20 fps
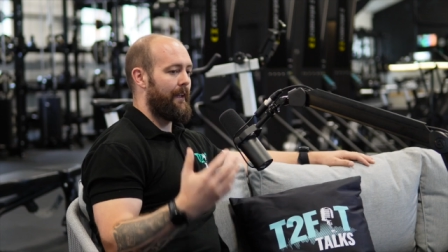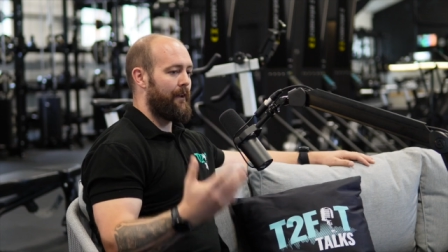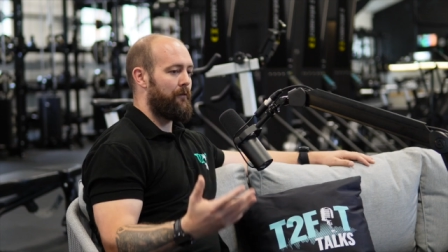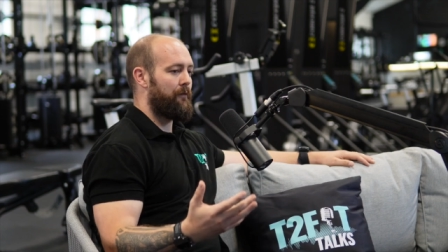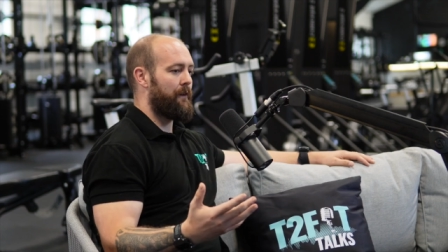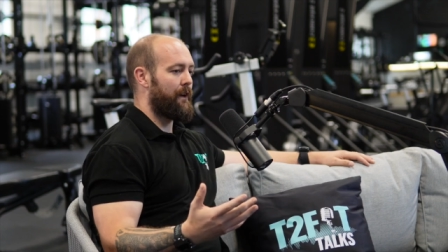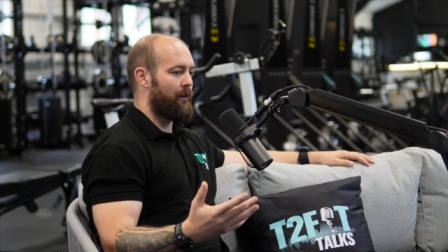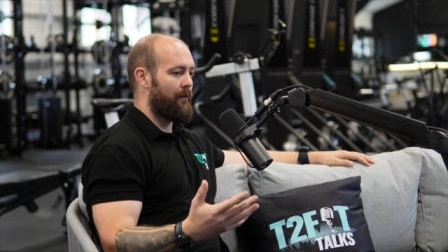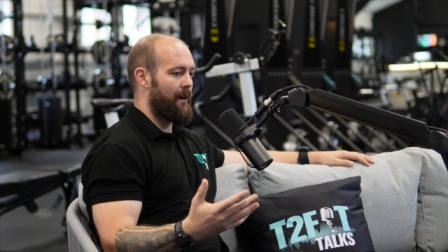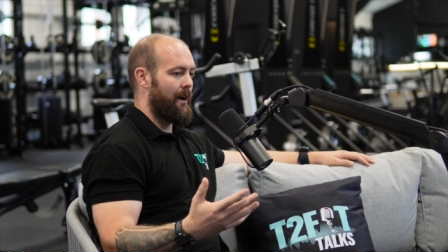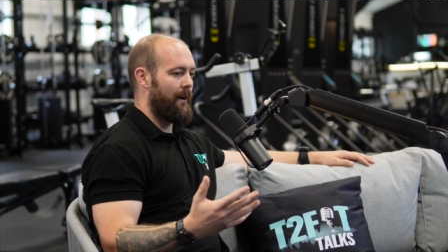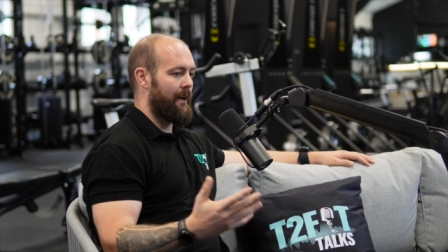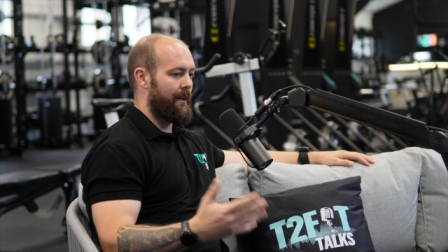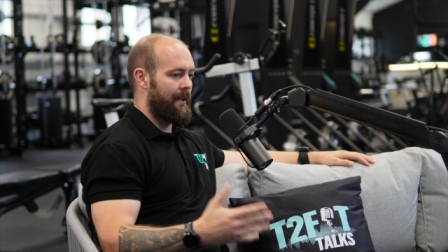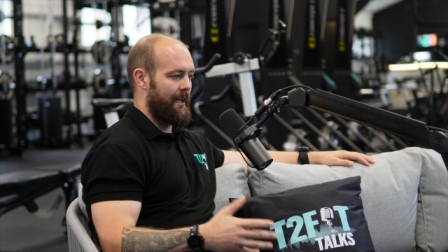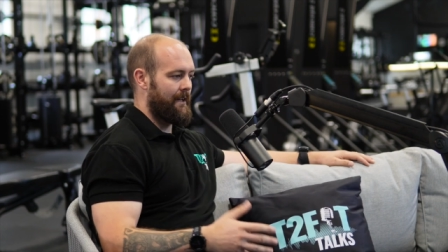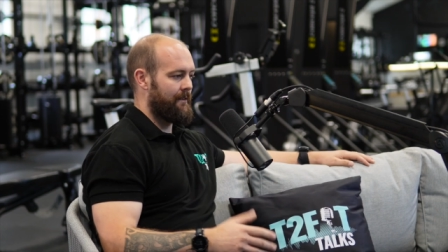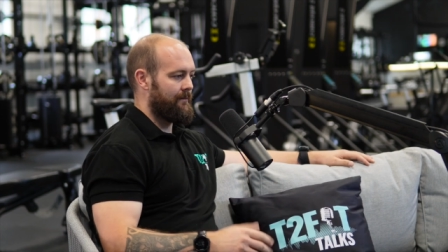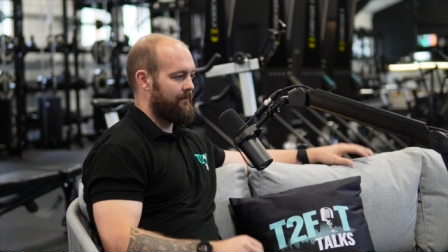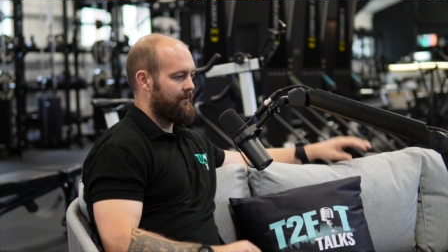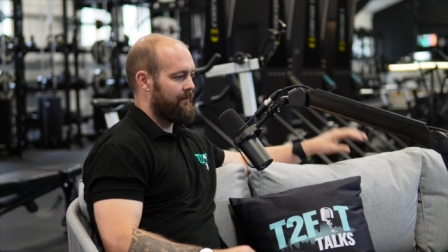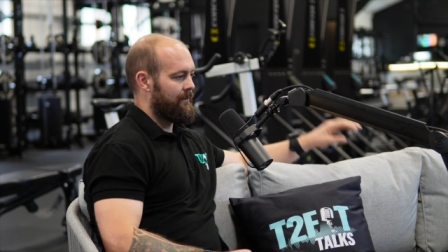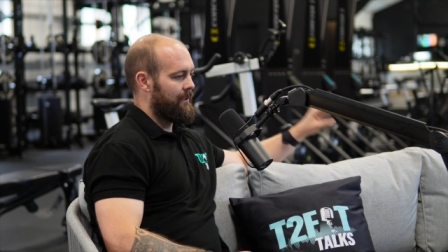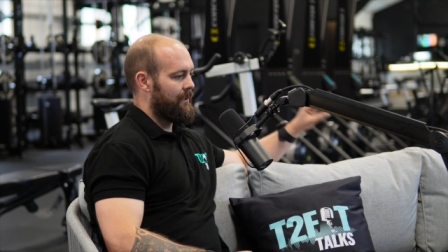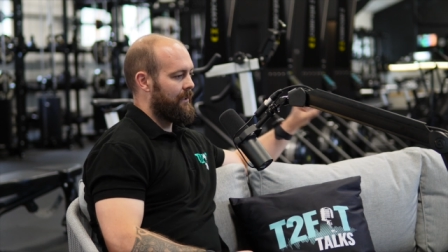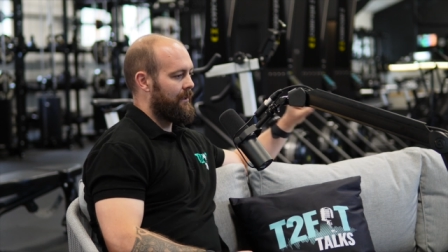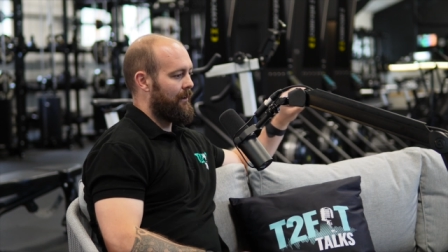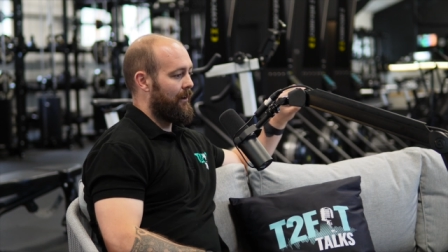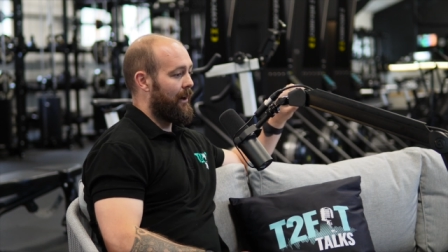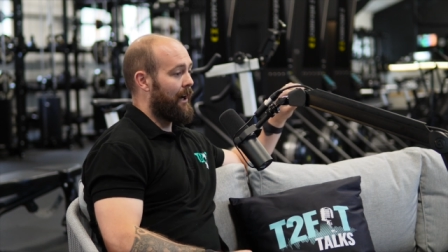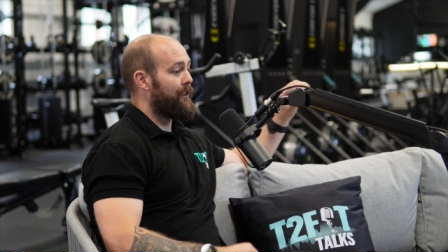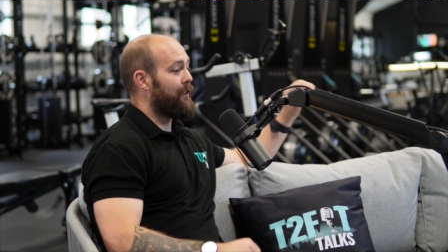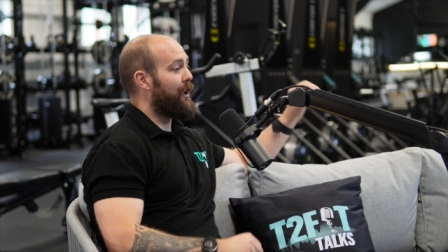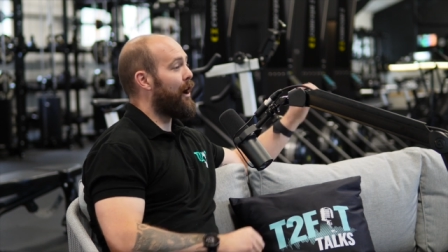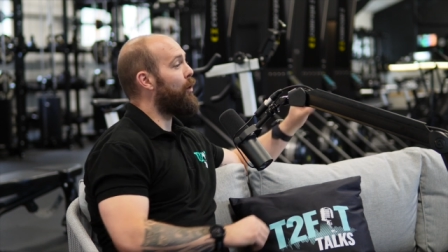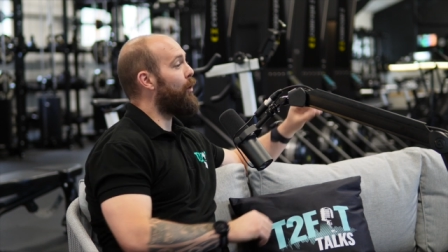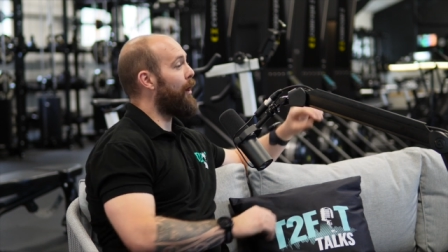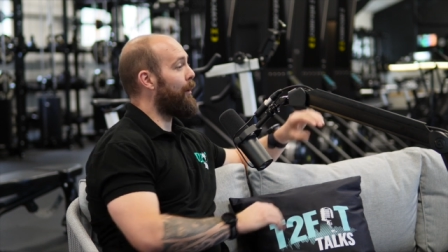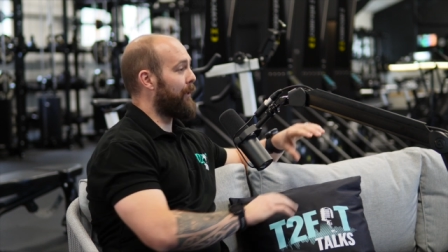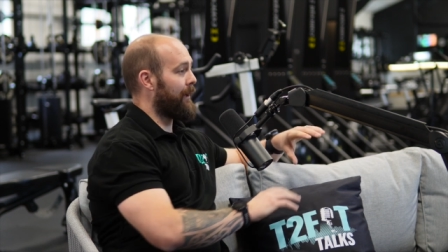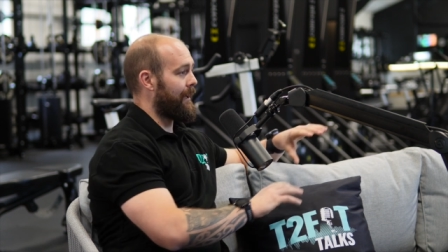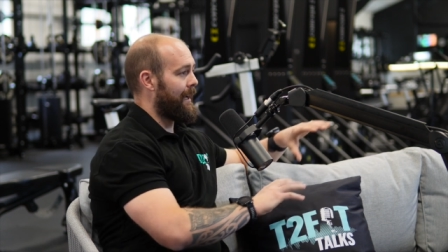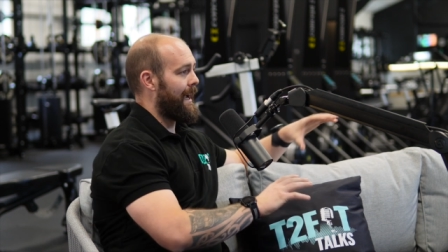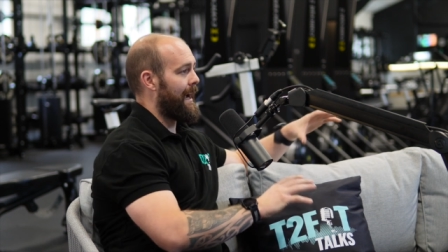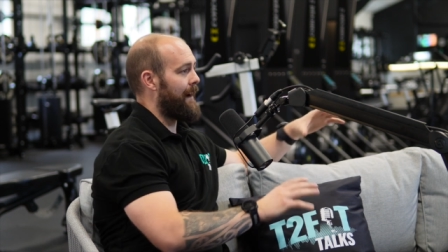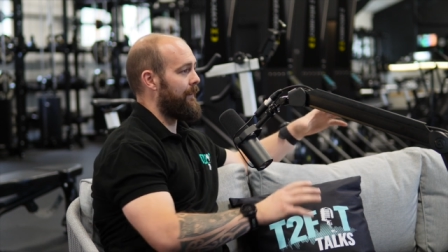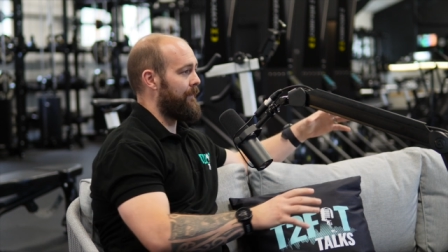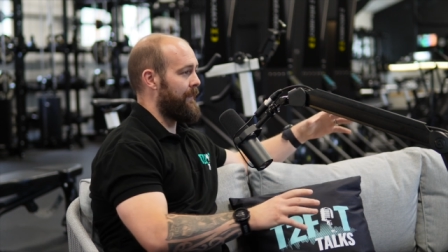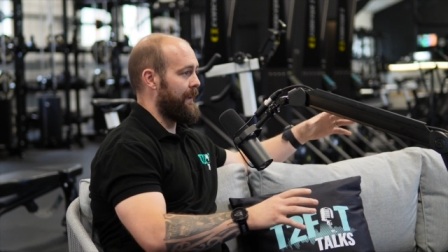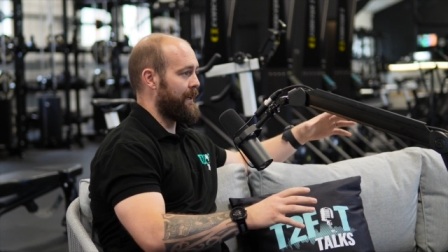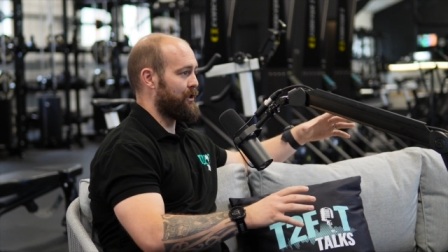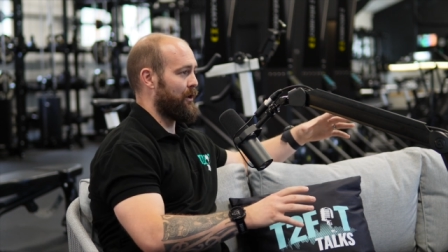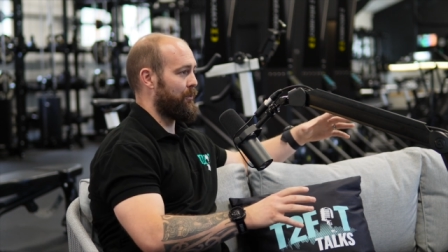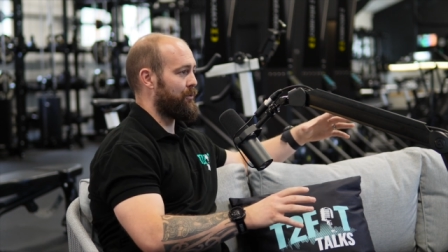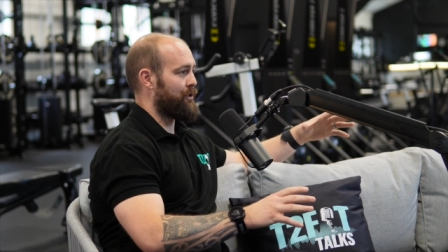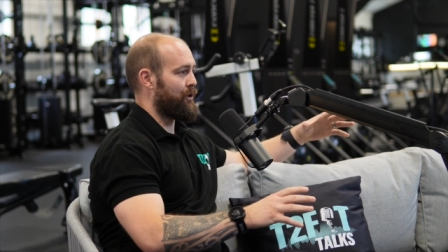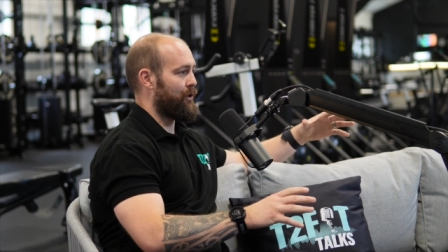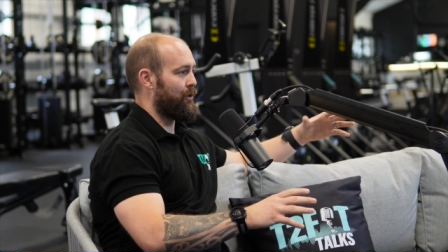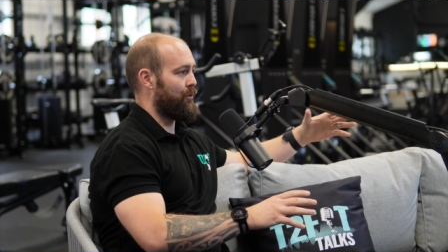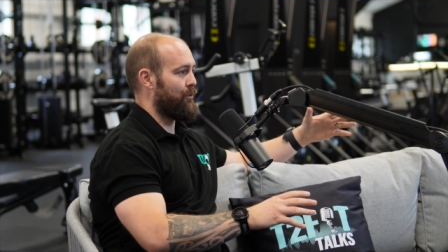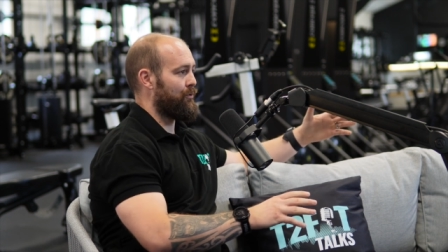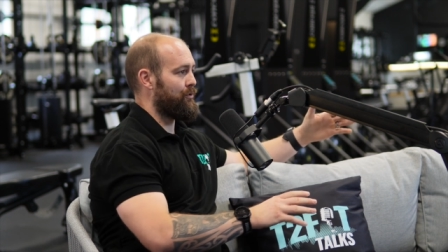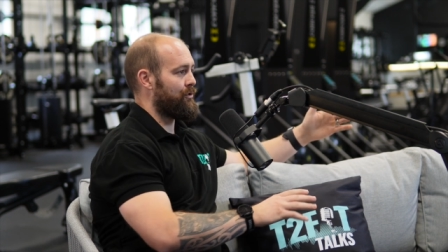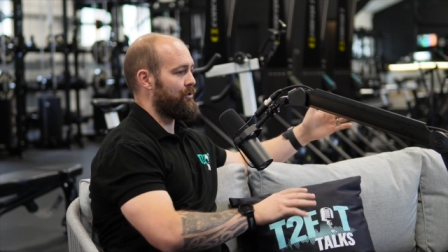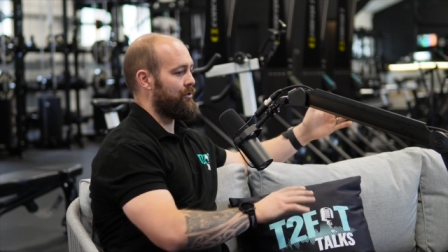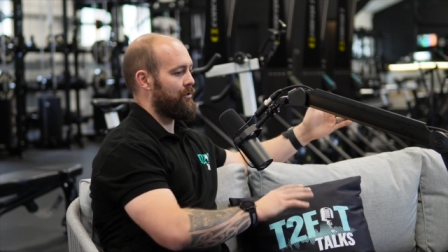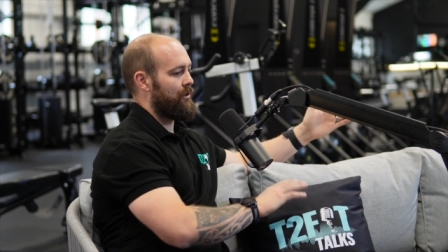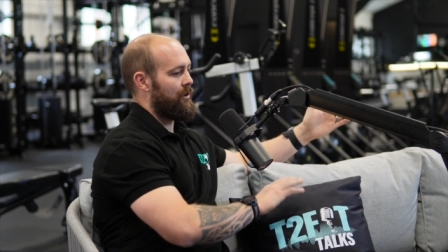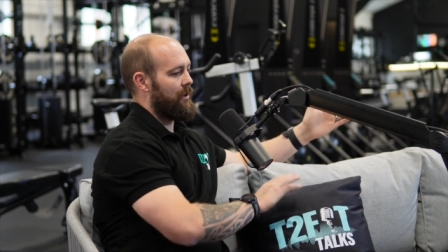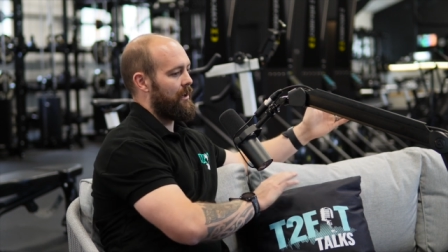then figure out, okay, I know I'm going to have these obstacles.